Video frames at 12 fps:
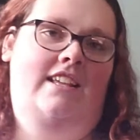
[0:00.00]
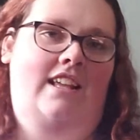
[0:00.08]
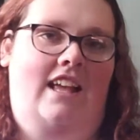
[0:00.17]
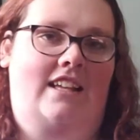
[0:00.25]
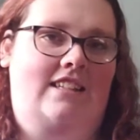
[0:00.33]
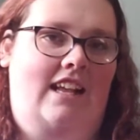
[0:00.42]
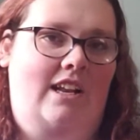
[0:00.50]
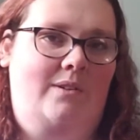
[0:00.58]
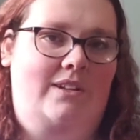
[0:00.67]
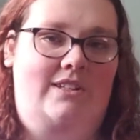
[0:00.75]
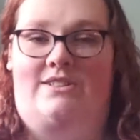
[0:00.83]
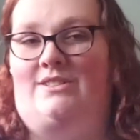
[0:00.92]
as
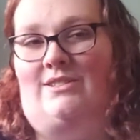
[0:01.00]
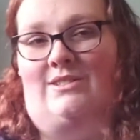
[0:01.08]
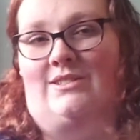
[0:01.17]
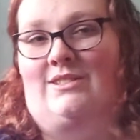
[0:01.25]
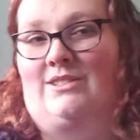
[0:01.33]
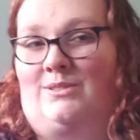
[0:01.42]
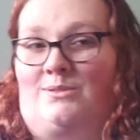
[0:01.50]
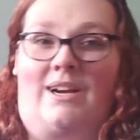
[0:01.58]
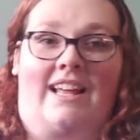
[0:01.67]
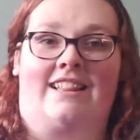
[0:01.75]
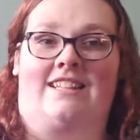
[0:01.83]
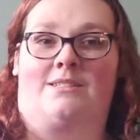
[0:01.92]
anyone who has
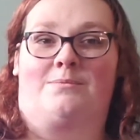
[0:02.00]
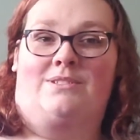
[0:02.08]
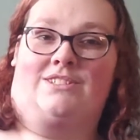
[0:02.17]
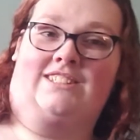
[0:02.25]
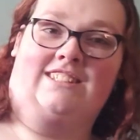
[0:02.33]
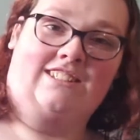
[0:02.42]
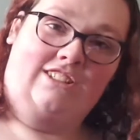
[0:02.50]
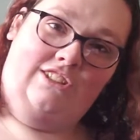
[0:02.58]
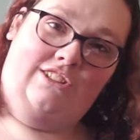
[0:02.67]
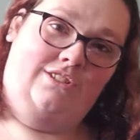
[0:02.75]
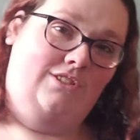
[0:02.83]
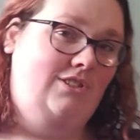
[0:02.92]
read these books, and
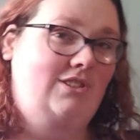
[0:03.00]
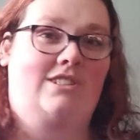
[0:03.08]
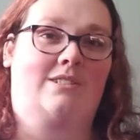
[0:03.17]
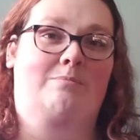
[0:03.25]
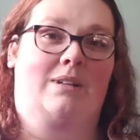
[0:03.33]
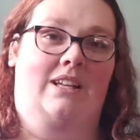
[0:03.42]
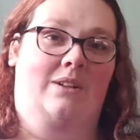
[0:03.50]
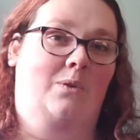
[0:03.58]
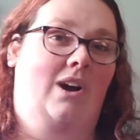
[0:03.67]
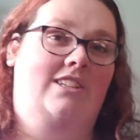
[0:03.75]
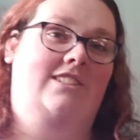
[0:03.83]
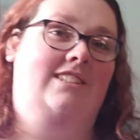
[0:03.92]
you shouldn't be
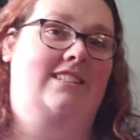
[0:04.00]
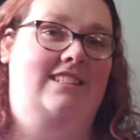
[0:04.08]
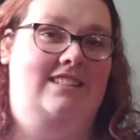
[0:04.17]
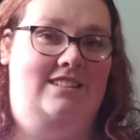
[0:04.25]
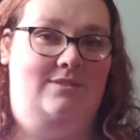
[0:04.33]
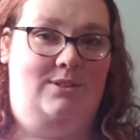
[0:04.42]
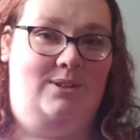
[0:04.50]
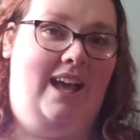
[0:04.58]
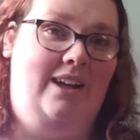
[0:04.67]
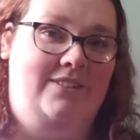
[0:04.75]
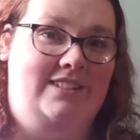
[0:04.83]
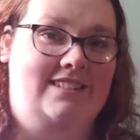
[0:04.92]
watching this if you
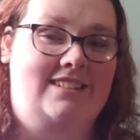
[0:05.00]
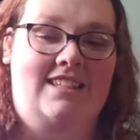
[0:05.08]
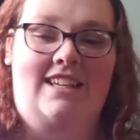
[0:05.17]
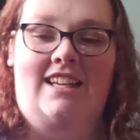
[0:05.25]
haven't,